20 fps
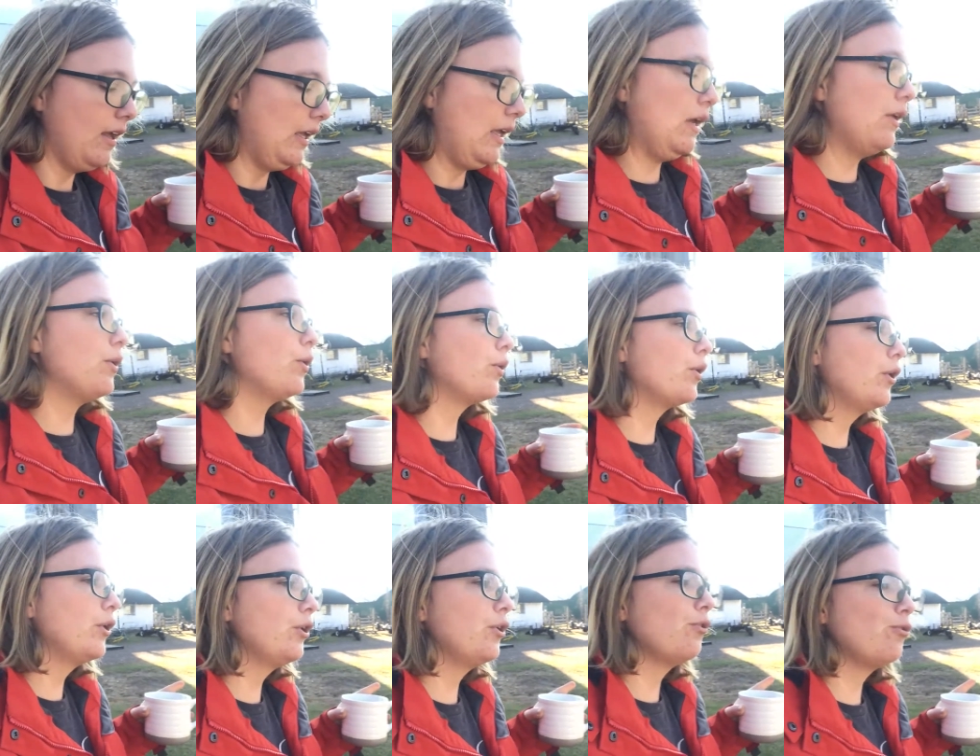in
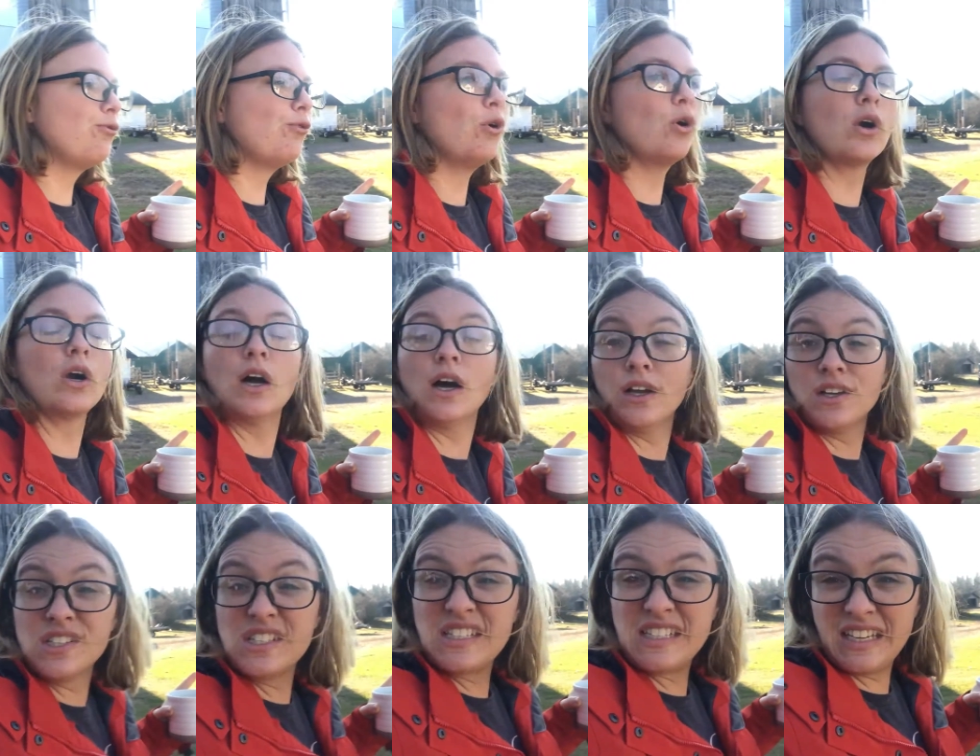order for
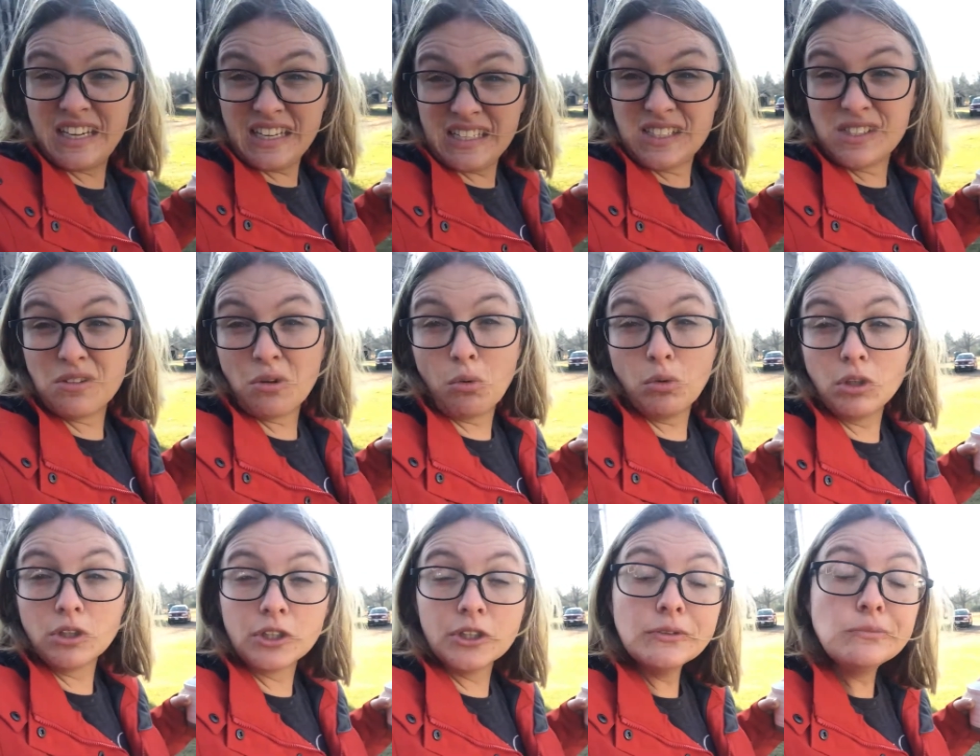us to get
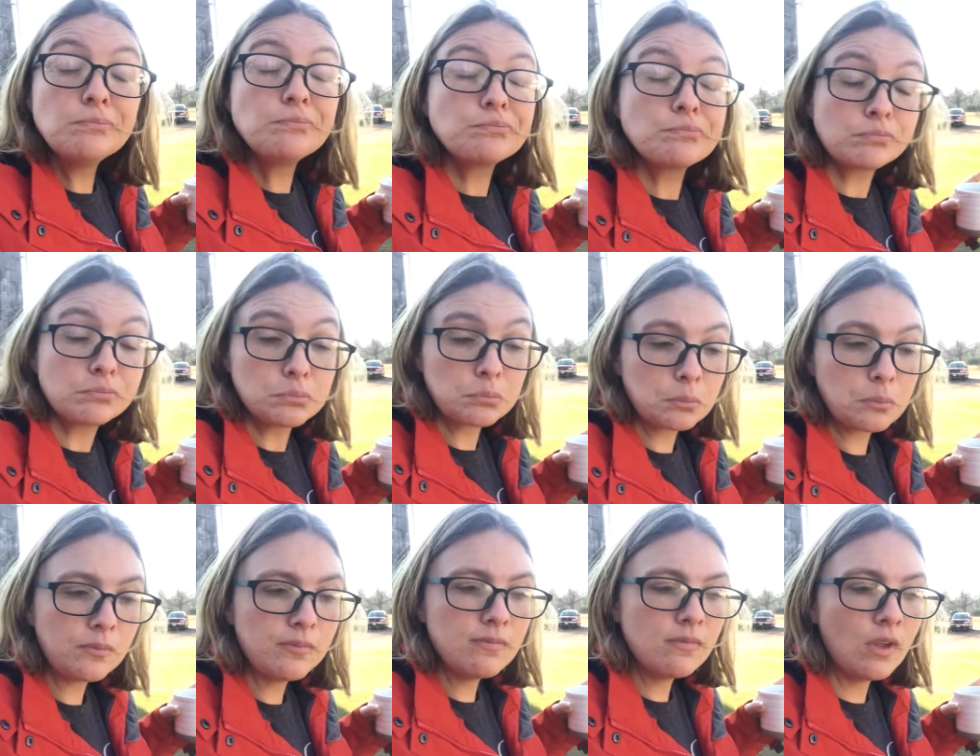solar
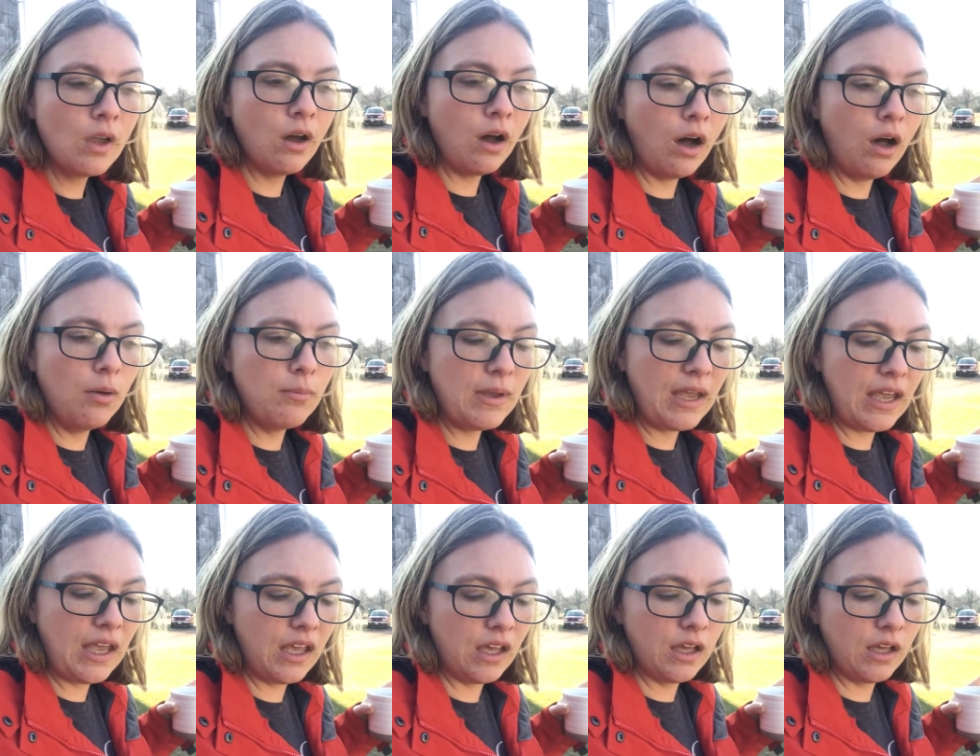um,
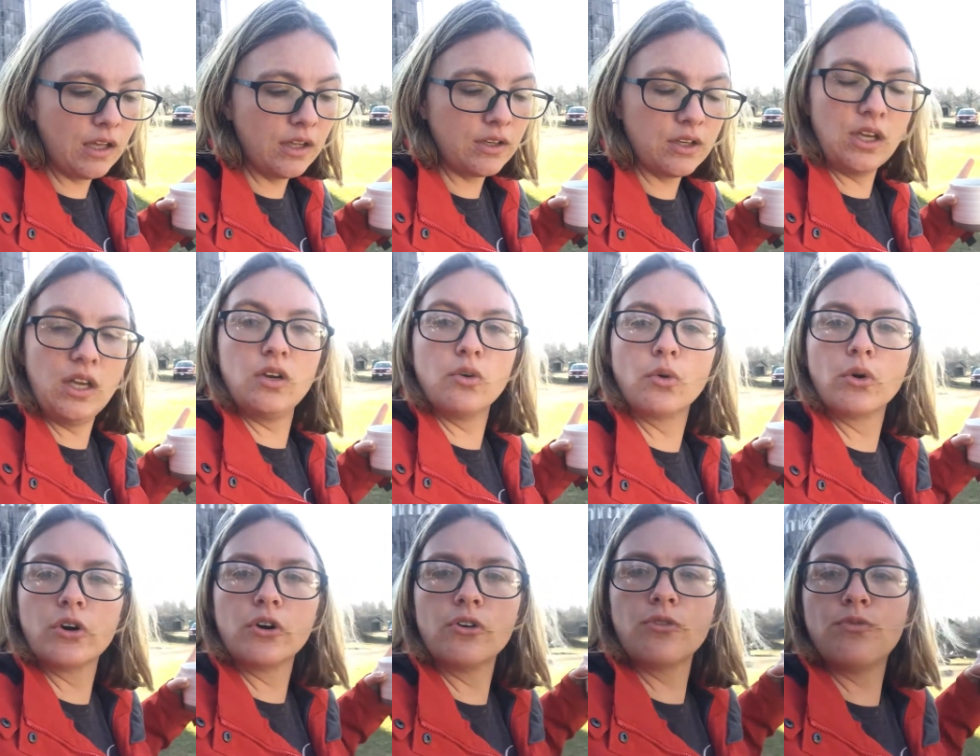and in
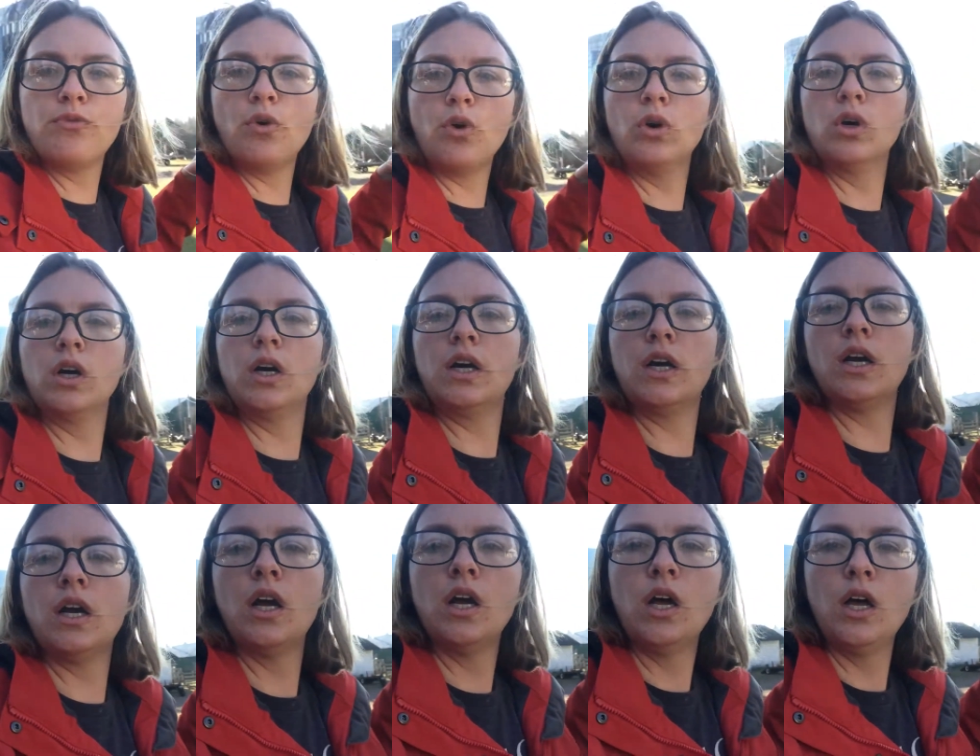order
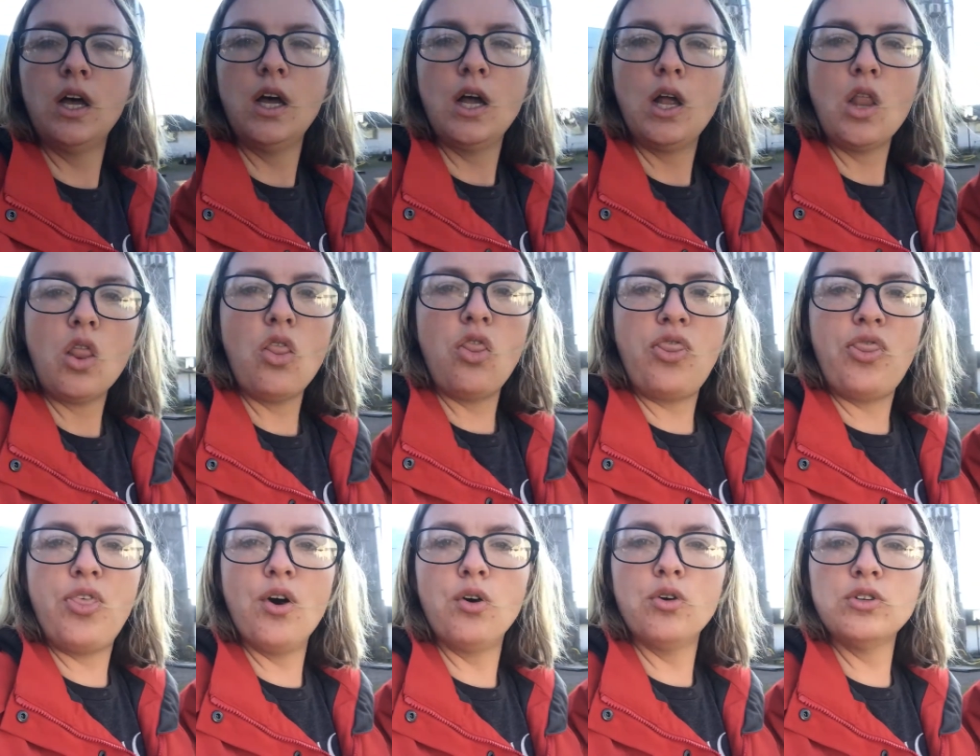for
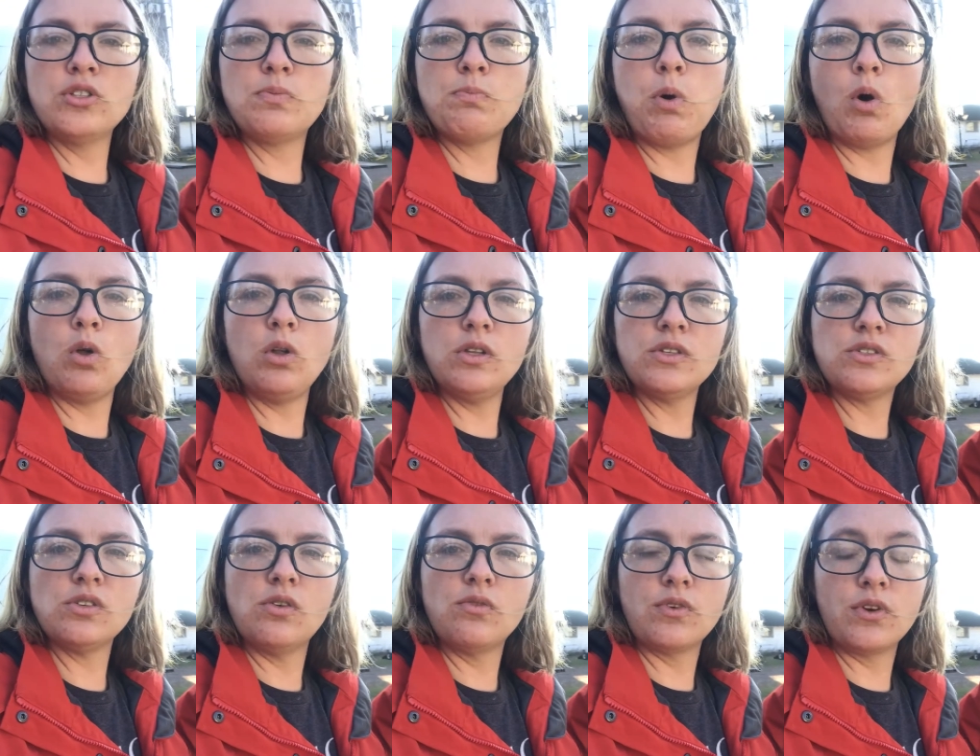those
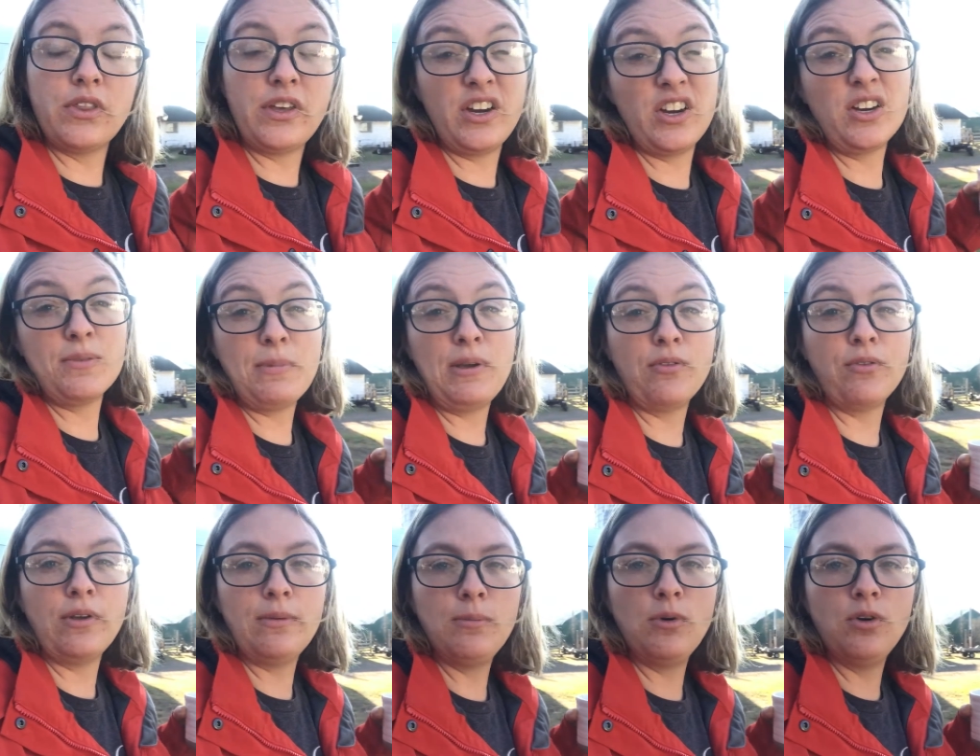poles over there to be
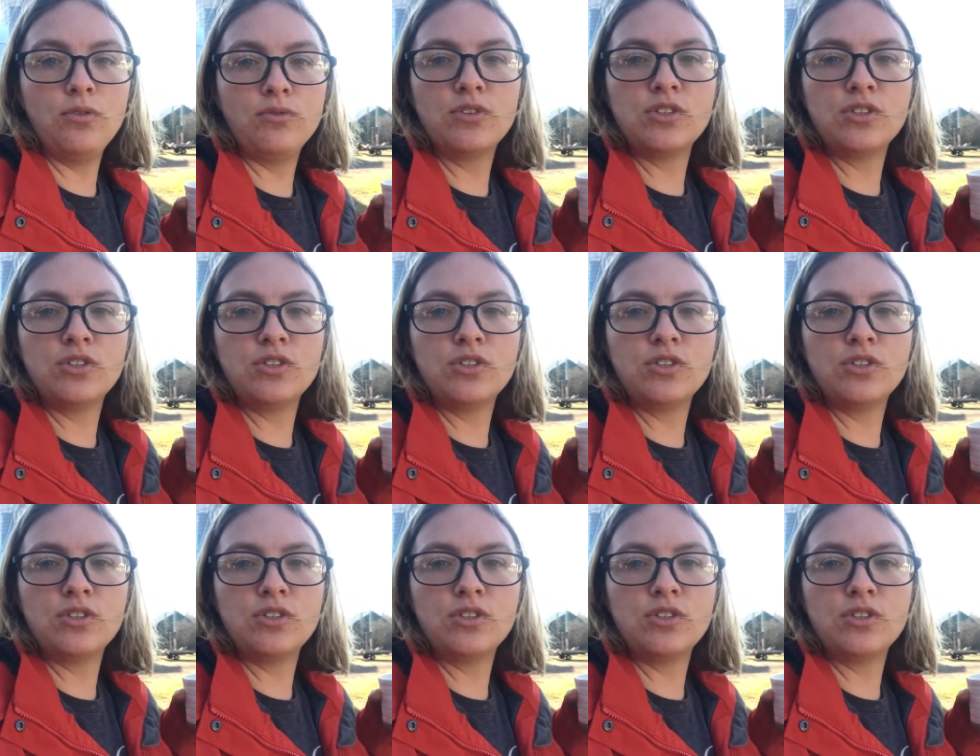removed.